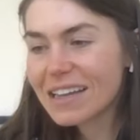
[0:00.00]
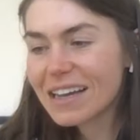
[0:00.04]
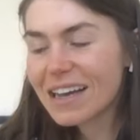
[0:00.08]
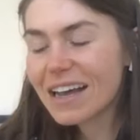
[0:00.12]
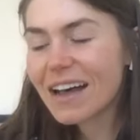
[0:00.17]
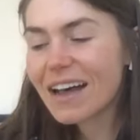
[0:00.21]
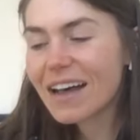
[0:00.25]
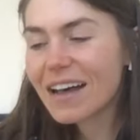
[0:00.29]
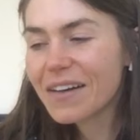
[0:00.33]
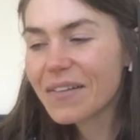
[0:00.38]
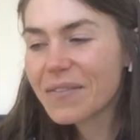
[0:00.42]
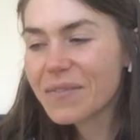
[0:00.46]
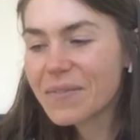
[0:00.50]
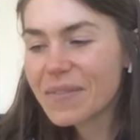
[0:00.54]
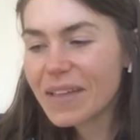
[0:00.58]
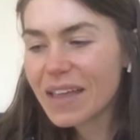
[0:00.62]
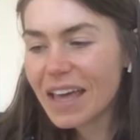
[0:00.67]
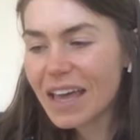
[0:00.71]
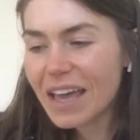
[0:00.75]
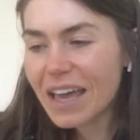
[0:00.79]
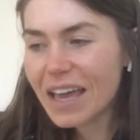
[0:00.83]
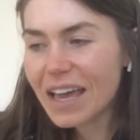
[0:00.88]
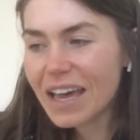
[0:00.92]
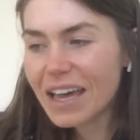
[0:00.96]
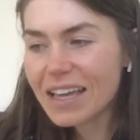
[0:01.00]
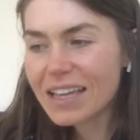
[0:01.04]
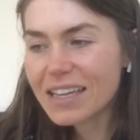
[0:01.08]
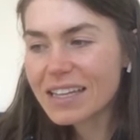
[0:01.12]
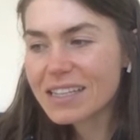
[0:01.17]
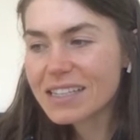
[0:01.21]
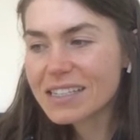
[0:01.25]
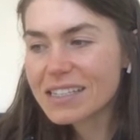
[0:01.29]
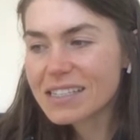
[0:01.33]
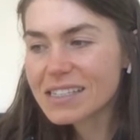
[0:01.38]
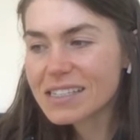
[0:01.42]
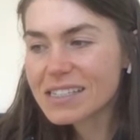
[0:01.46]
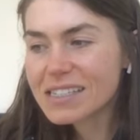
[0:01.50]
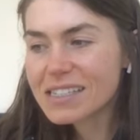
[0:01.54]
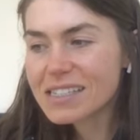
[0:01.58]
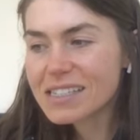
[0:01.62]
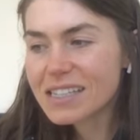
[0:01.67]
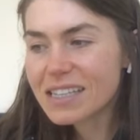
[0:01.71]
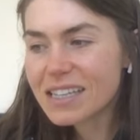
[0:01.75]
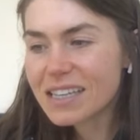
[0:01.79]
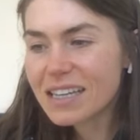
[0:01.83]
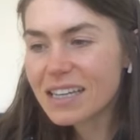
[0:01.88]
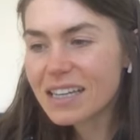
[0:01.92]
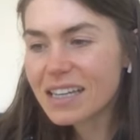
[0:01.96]
Um, and
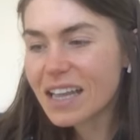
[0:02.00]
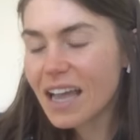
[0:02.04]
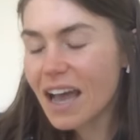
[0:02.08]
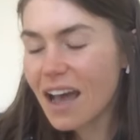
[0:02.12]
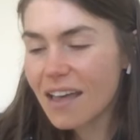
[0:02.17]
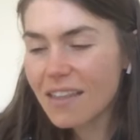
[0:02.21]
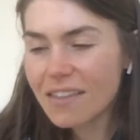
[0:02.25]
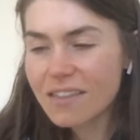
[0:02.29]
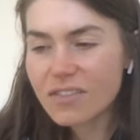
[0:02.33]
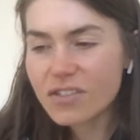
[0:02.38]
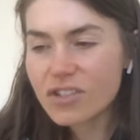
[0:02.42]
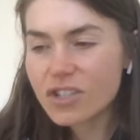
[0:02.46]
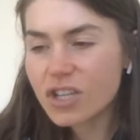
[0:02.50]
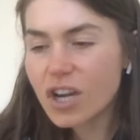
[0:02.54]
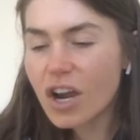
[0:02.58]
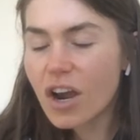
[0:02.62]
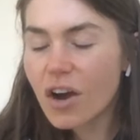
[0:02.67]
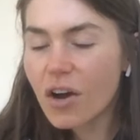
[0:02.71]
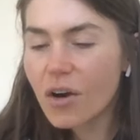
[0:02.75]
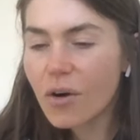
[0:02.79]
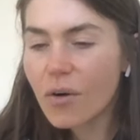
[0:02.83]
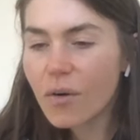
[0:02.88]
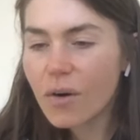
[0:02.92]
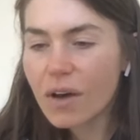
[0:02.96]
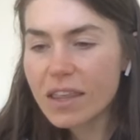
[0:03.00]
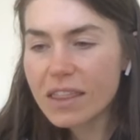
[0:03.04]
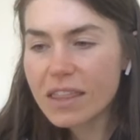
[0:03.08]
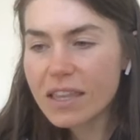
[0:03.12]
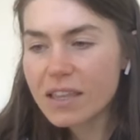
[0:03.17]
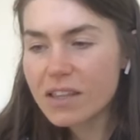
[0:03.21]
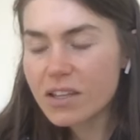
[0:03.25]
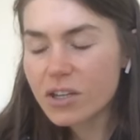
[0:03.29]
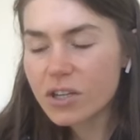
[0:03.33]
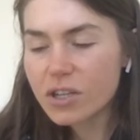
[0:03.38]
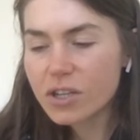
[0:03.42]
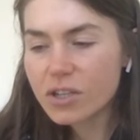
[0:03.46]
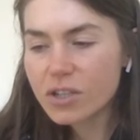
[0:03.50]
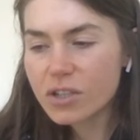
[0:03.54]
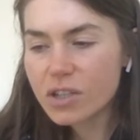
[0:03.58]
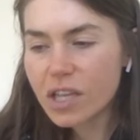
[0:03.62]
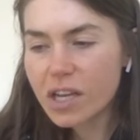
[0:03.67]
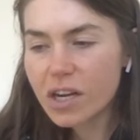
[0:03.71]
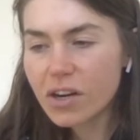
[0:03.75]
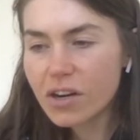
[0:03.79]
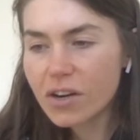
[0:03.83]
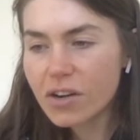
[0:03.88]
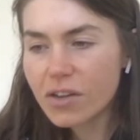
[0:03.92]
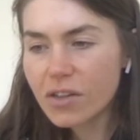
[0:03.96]
uh, yeah, the show, I think they're,
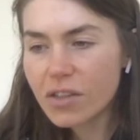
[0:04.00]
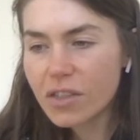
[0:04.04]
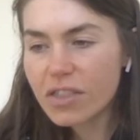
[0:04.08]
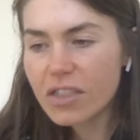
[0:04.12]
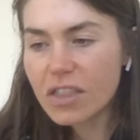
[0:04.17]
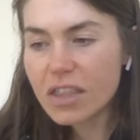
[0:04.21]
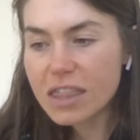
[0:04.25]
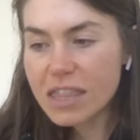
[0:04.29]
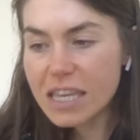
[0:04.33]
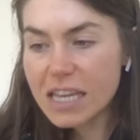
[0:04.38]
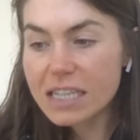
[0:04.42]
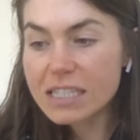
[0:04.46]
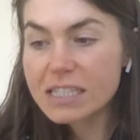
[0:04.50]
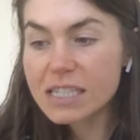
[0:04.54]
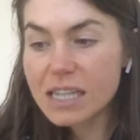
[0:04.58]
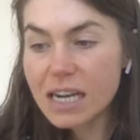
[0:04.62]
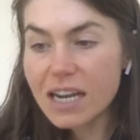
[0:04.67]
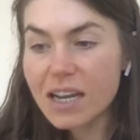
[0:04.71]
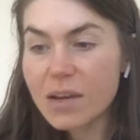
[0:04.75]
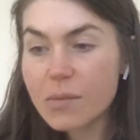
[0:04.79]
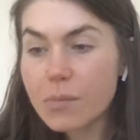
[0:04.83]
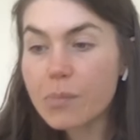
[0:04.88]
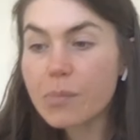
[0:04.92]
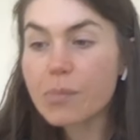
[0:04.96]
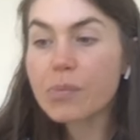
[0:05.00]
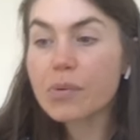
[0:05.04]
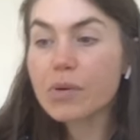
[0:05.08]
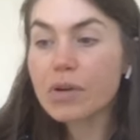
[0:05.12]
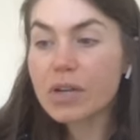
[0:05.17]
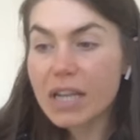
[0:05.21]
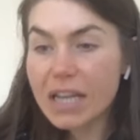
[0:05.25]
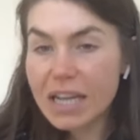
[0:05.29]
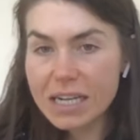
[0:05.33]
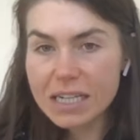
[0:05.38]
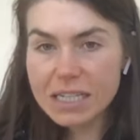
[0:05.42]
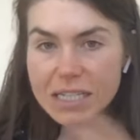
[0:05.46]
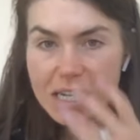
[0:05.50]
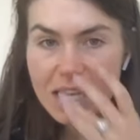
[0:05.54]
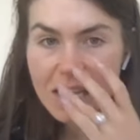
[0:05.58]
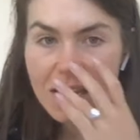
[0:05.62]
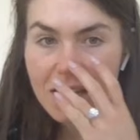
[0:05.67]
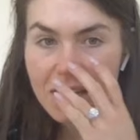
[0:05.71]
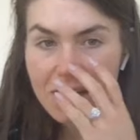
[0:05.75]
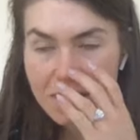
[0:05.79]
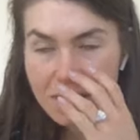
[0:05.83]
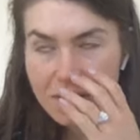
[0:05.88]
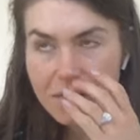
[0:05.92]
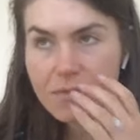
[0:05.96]
they're the things that I
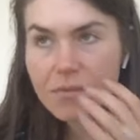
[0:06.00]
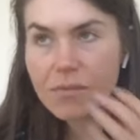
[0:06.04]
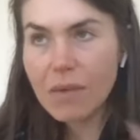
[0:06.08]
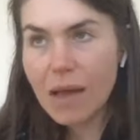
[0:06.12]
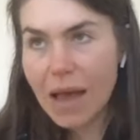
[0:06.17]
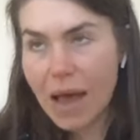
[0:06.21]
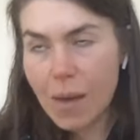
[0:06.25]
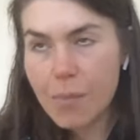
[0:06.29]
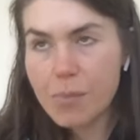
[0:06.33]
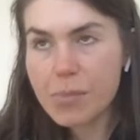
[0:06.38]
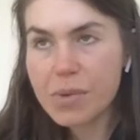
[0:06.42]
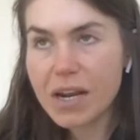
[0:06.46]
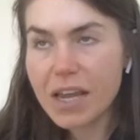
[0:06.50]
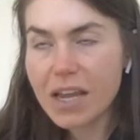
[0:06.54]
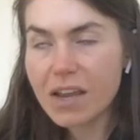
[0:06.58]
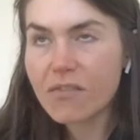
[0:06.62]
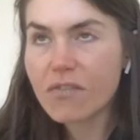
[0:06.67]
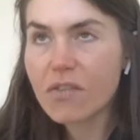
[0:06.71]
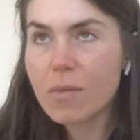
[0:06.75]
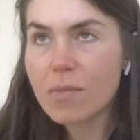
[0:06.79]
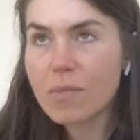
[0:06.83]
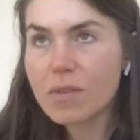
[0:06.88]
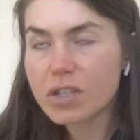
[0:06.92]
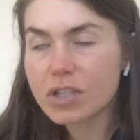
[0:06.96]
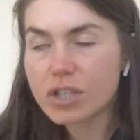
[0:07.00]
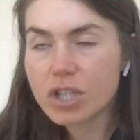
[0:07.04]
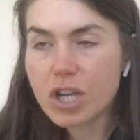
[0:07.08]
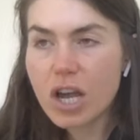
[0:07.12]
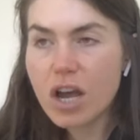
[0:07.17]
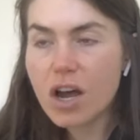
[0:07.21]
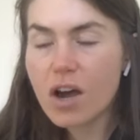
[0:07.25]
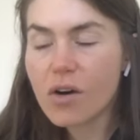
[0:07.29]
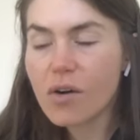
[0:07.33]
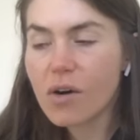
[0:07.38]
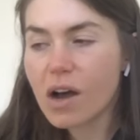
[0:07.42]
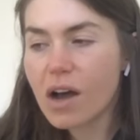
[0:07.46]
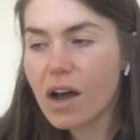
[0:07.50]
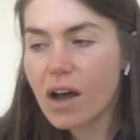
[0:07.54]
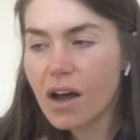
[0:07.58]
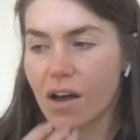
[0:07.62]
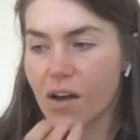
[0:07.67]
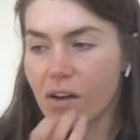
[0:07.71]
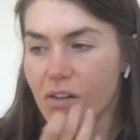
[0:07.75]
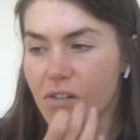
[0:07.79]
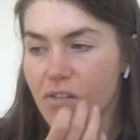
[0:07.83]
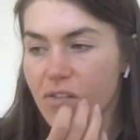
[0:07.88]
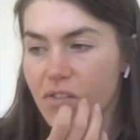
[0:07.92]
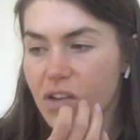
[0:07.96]
predicted happening from the show
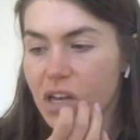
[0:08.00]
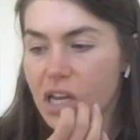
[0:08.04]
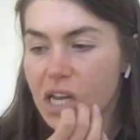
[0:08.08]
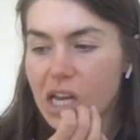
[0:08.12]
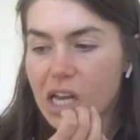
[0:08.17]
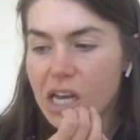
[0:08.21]
of,